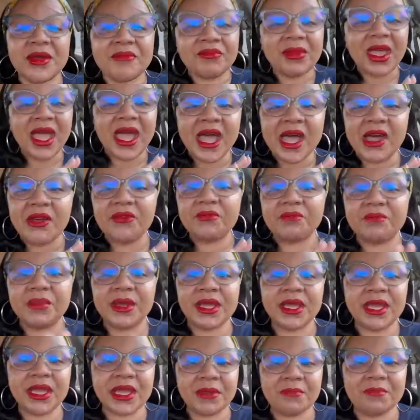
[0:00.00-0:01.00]
have
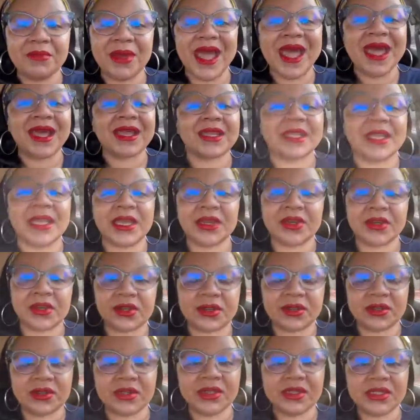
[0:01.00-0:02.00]
big impact
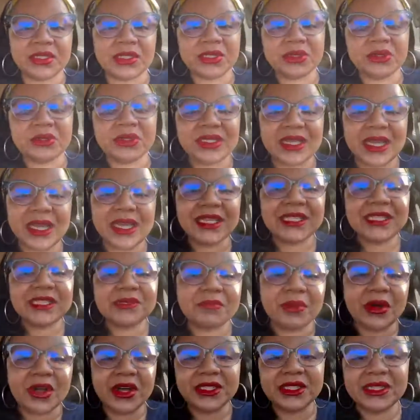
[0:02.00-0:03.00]
later. So take
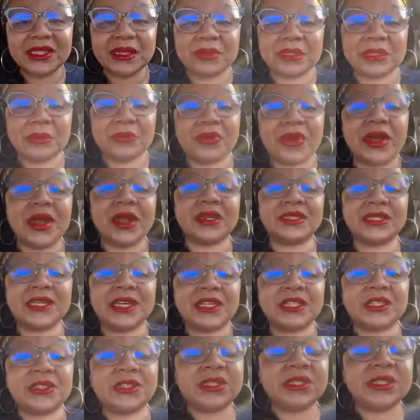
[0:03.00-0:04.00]
small steps to
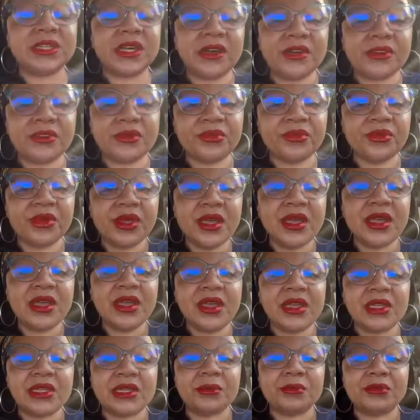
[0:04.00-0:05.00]
prioritize yourself,
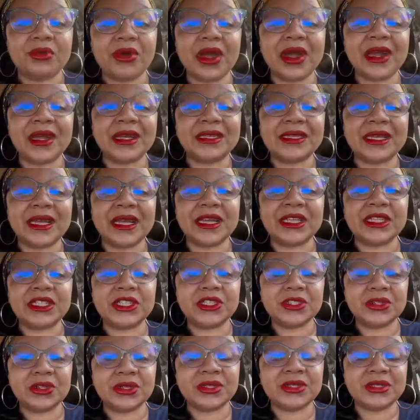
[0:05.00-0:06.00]
to
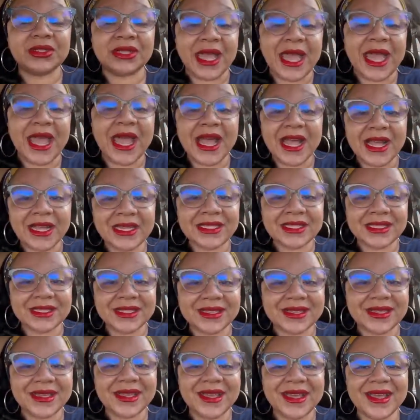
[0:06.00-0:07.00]
prioritize your
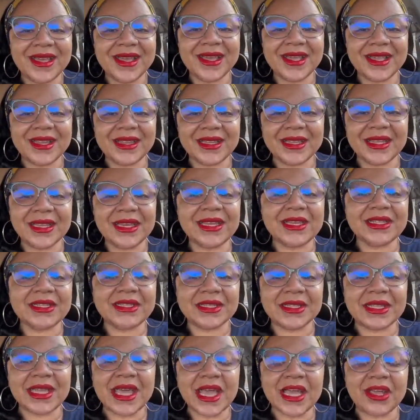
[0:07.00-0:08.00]
task leading
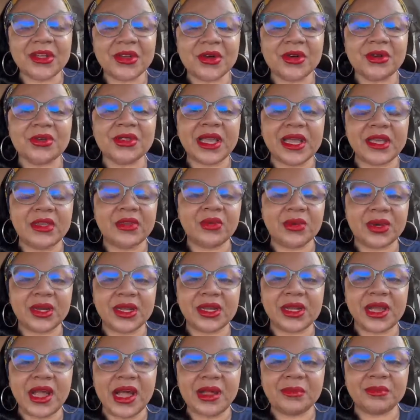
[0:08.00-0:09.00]
to that goal that you want
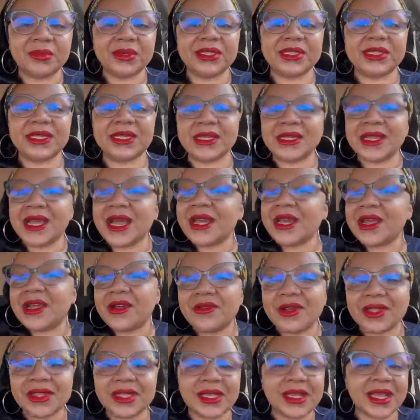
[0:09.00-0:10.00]
to accomplish. And not
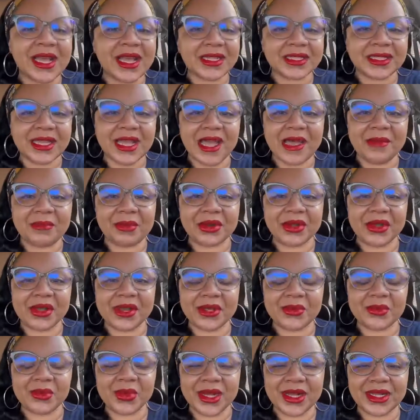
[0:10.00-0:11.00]
everything has to happen all
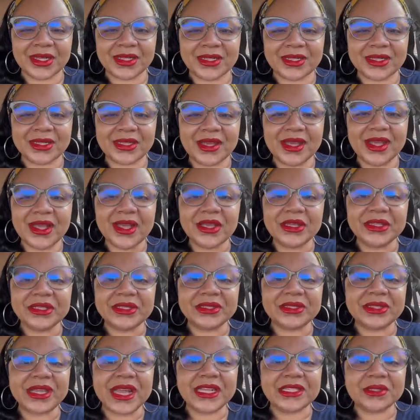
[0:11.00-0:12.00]
at once.
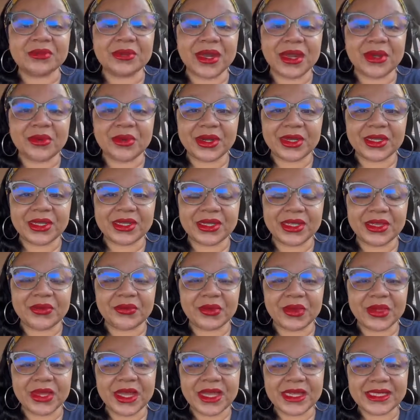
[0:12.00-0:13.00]
So that's what I wanted to leave
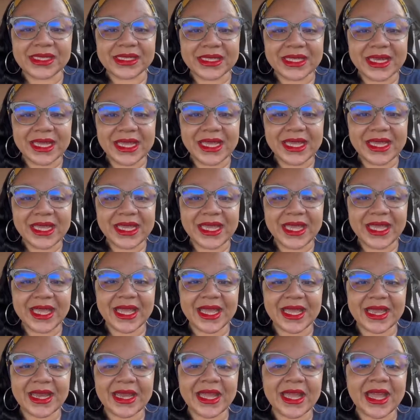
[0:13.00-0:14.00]
you guys today.
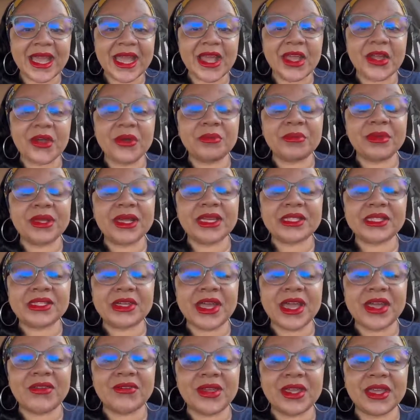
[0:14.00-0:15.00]
And I hope you guys are
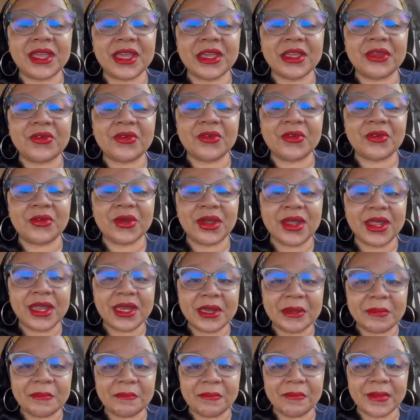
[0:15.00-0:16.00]
having a great
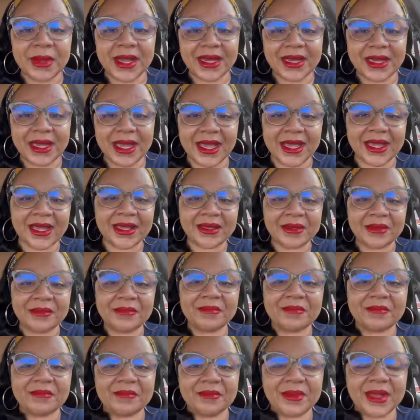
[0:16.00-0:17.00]
Monday.
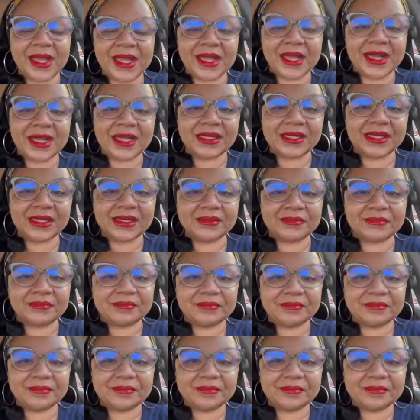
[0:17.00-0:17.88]
Bye, guys.